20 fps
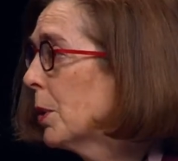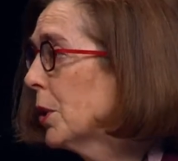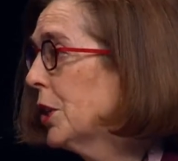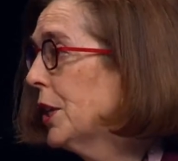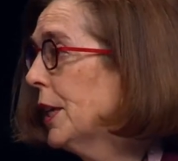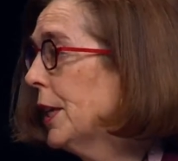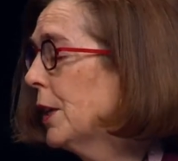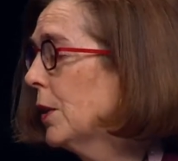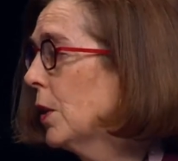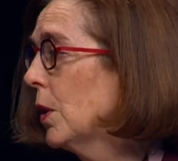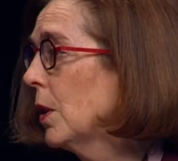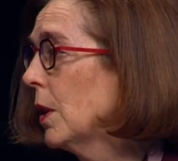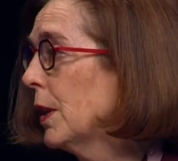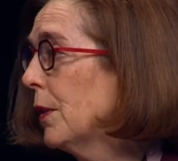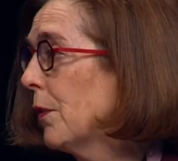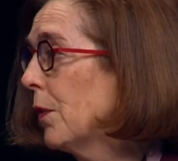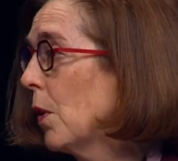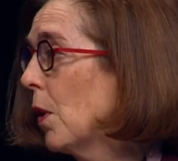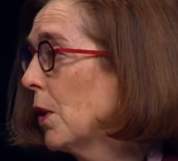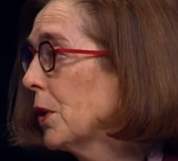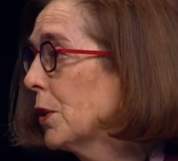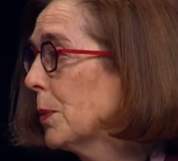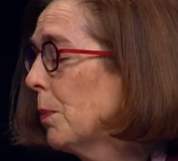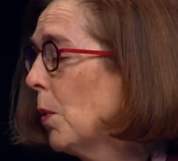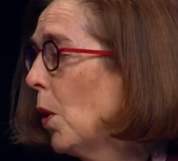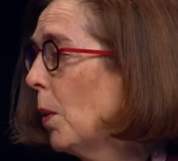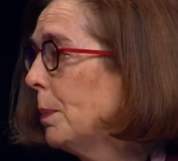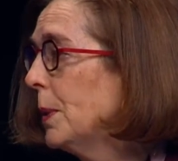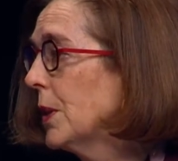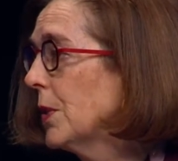particularly for our
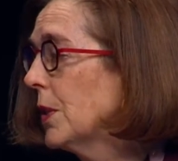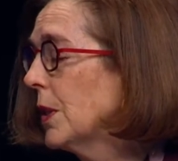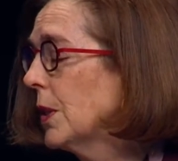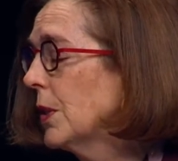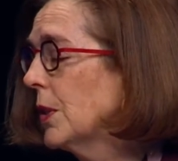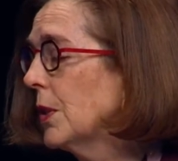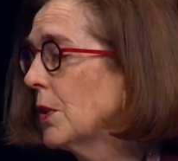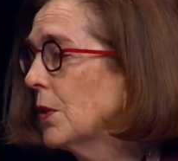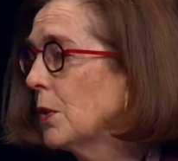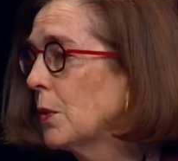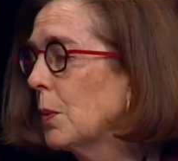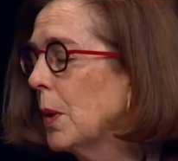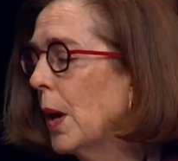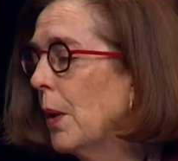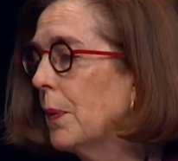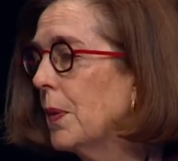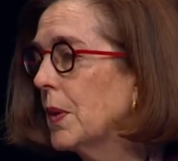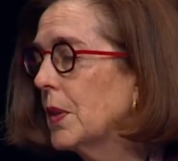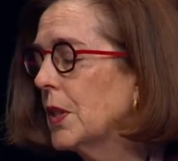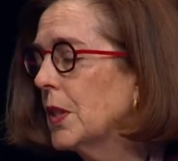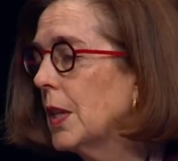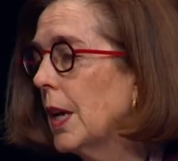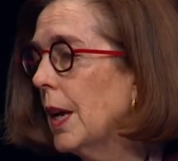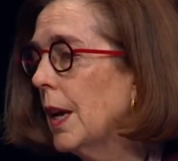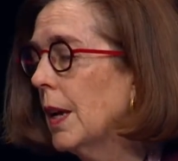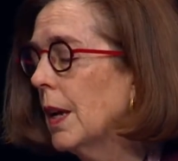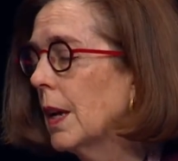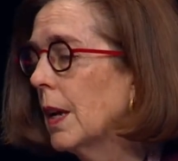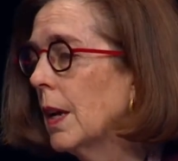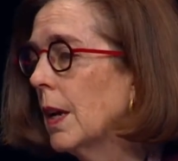small businesses throughout the
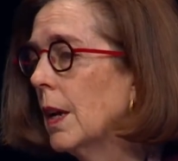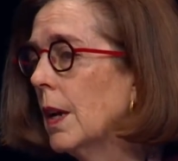state.